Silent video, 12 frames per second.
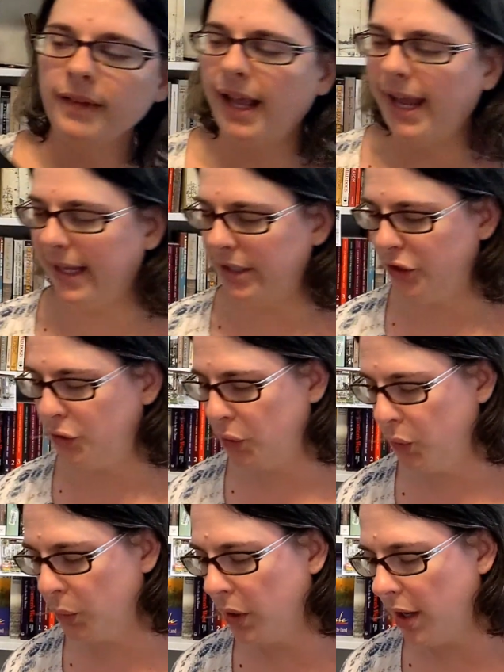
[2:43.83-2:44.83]

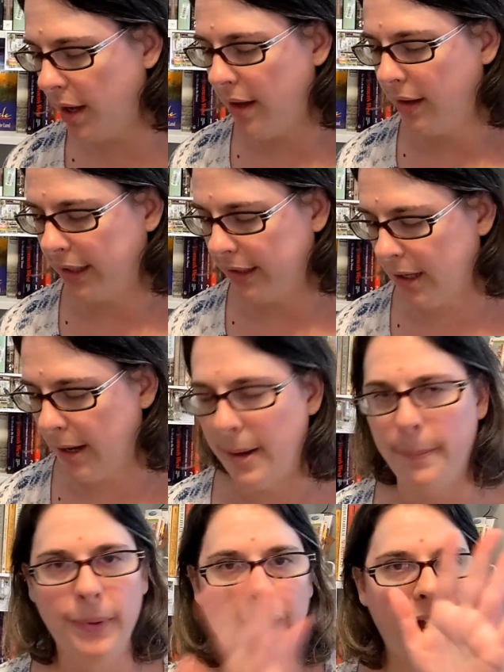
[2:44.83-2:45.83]
into like a
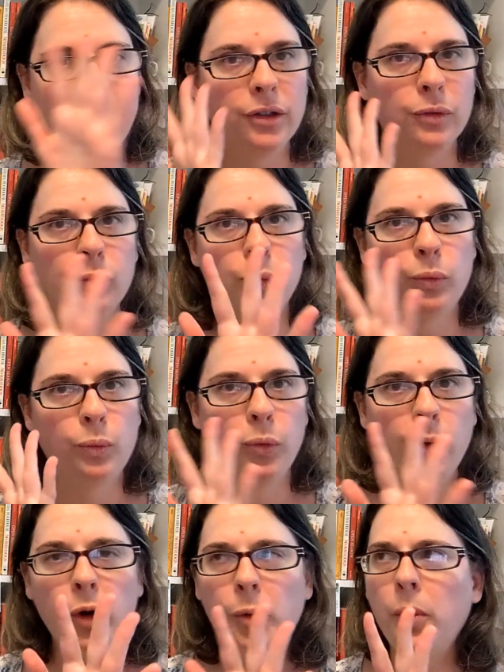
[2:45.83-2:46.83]
black
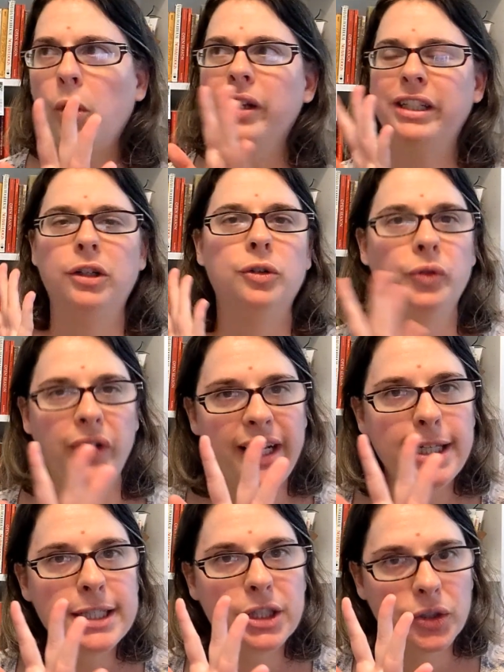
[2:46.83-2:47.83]
room or like a
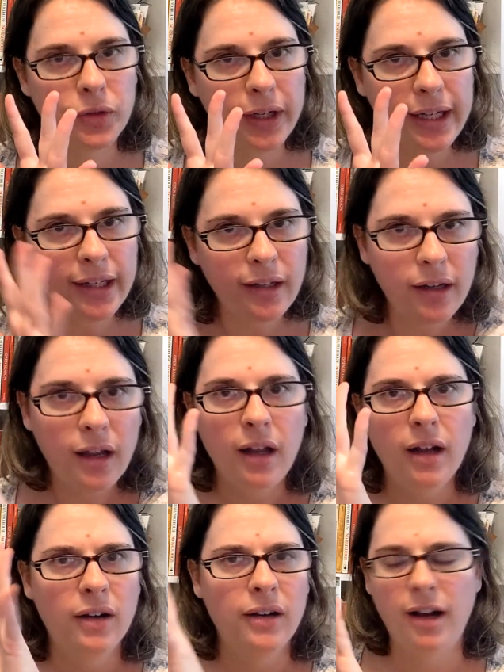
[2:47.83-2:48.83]
green screen,
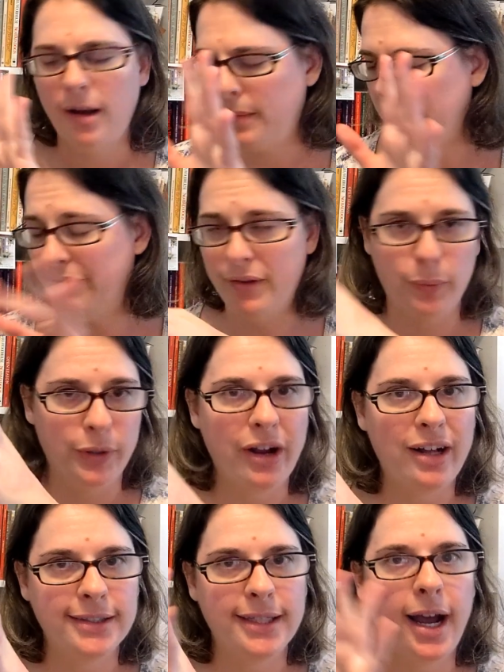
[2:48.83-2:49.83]
even when they're
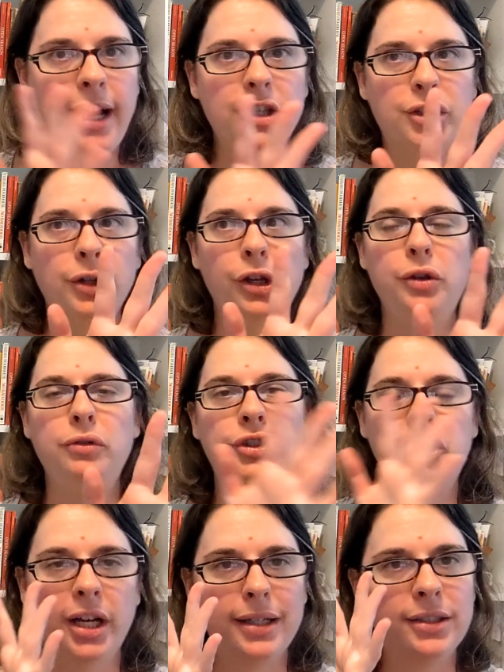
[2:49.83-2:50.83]
outside, and so you're
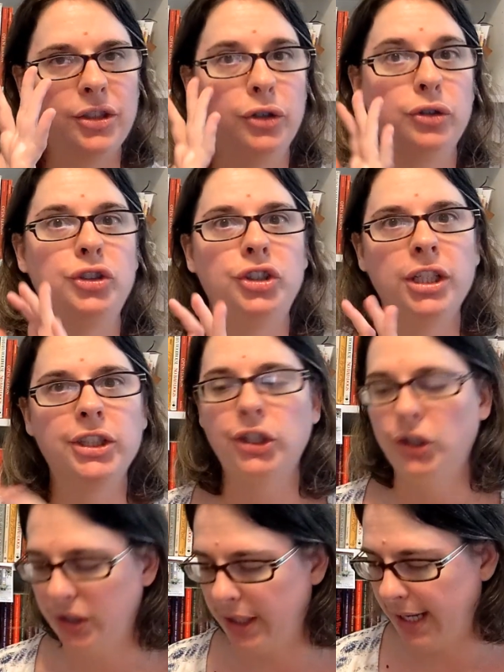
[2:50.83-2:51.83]
just
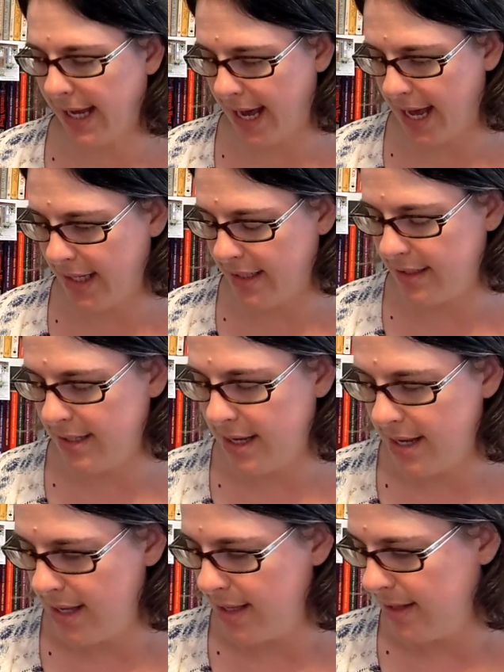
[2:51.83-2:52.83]
looking at
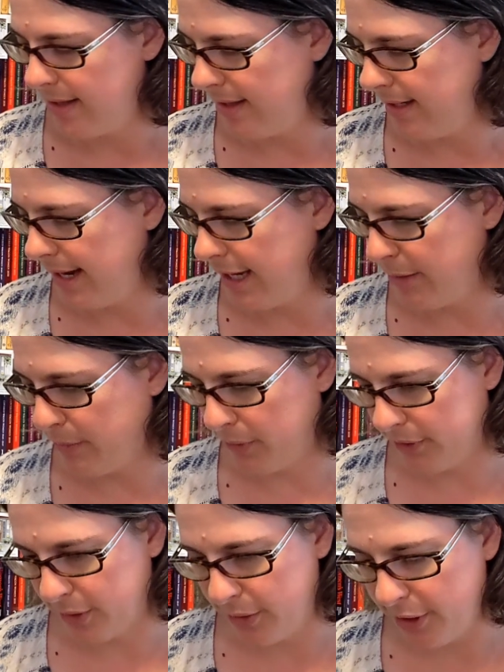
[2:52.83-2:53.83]
the animal.
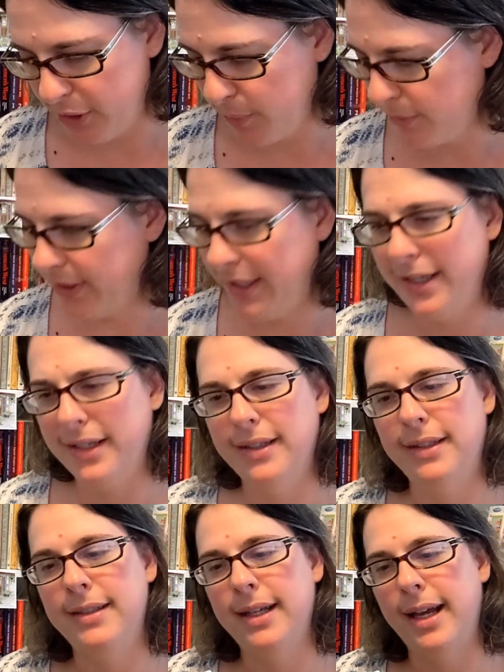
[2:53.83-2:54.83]
So this one
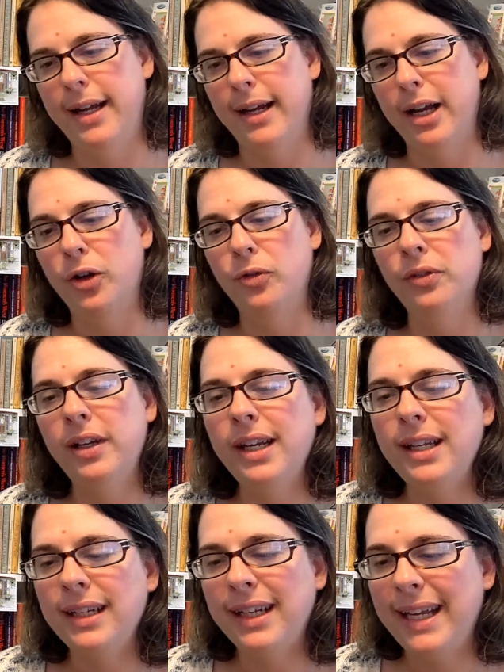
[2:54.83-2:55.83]
is a
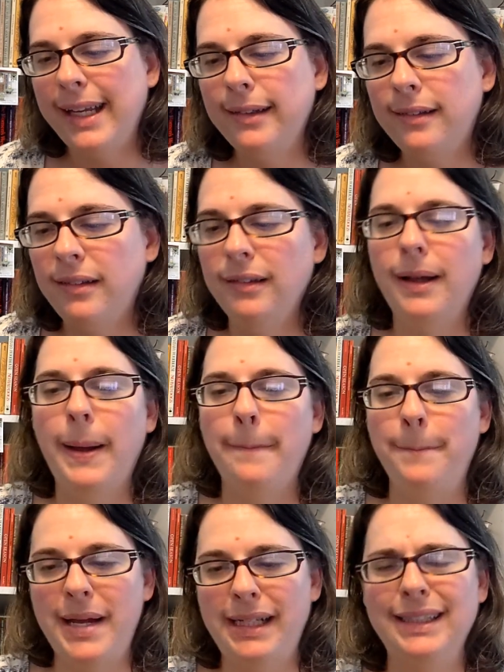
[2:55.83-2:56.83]
green keel
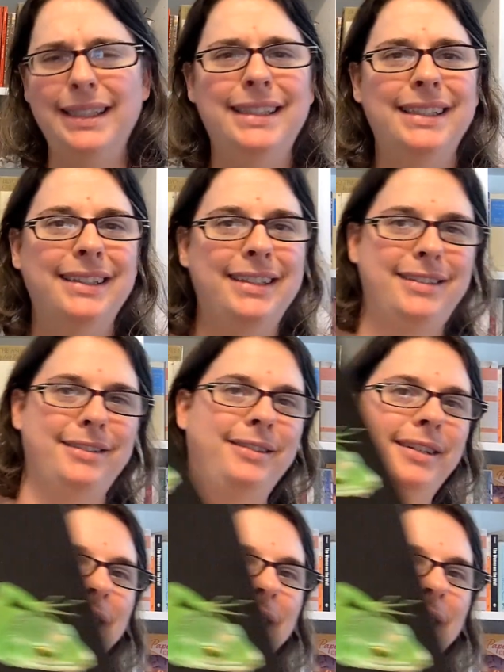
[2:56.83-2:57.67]
bellied lizard,